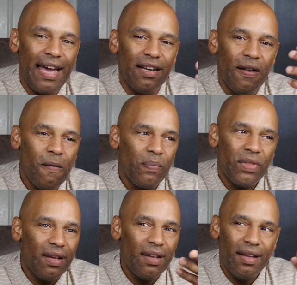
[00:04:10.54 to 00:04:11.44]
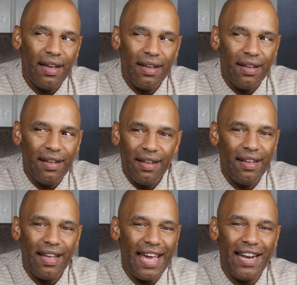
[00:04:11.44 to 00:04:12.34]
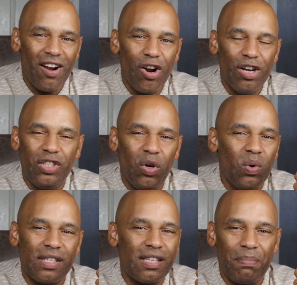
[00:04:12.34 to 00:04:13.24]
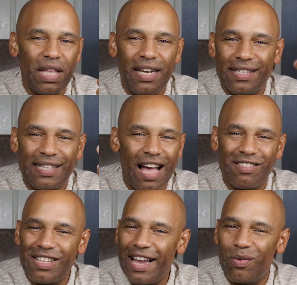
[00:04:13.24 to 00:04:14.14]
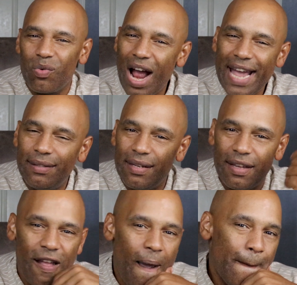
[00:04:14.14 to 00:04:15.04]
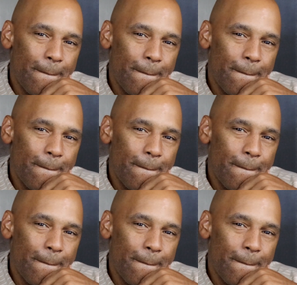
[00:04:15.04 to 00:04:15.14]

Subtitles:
and Eddie Hearn doing something that sounds like right.